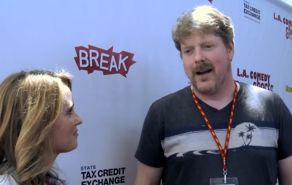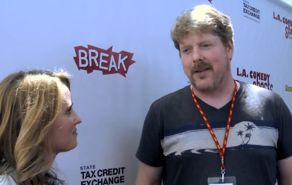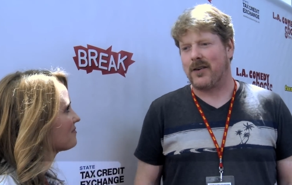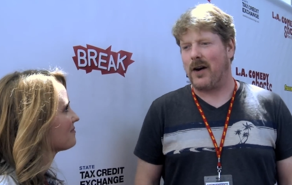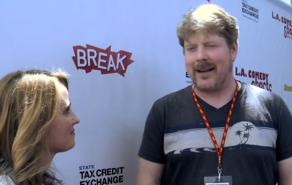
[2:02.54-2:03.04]

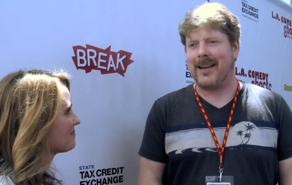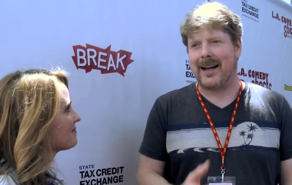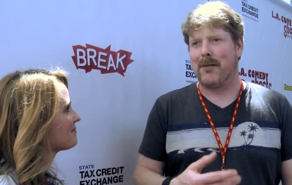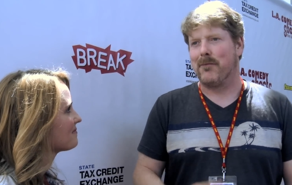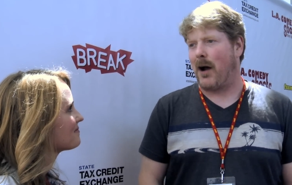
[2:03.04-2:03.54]
Speaker 1: And so I
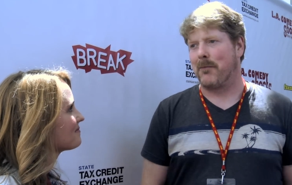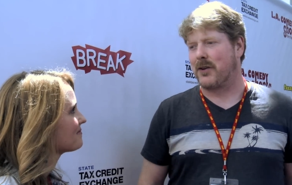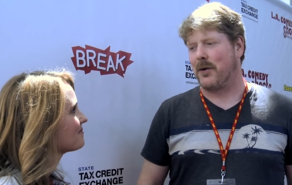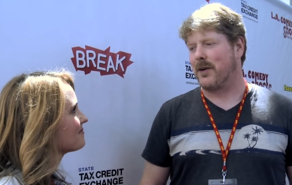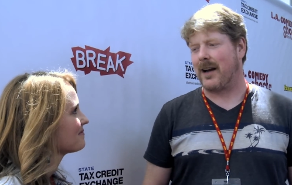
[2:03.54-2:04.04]
think I'm
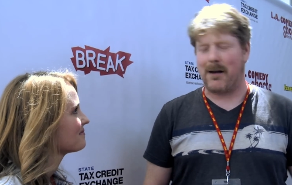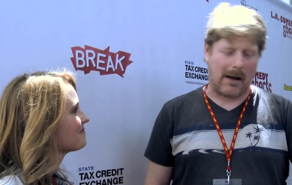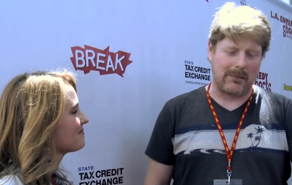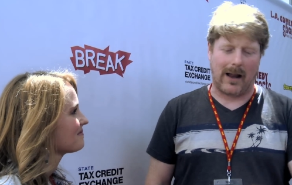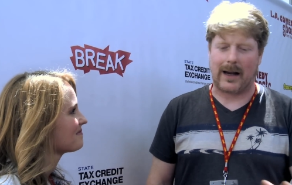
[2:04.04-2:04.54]
I'm doing it. I,
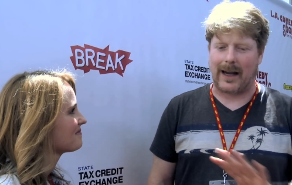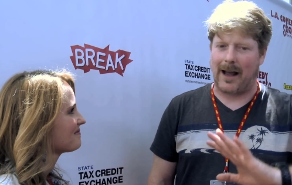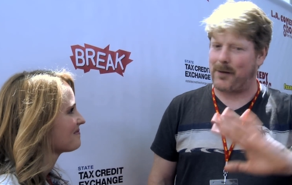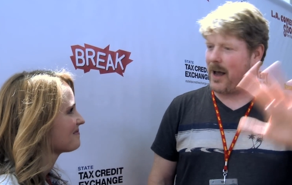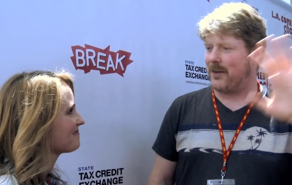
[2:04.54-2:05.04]
I'm lucky.
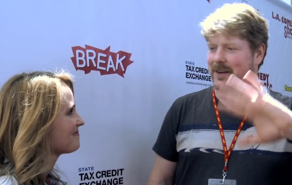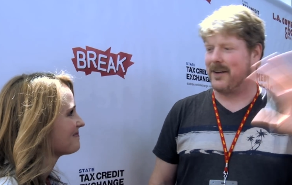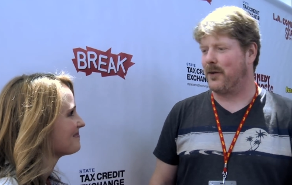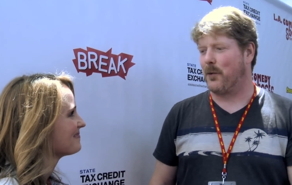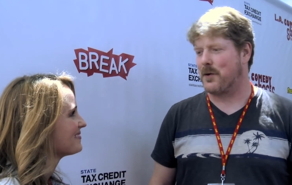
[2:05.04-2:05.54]
I, I don't
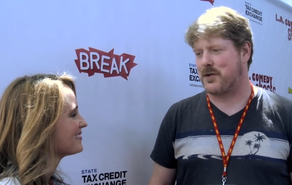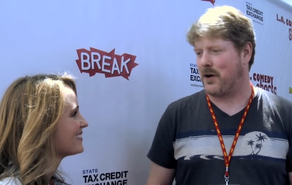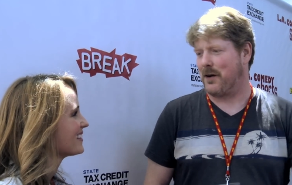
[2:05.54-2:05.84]
need to wish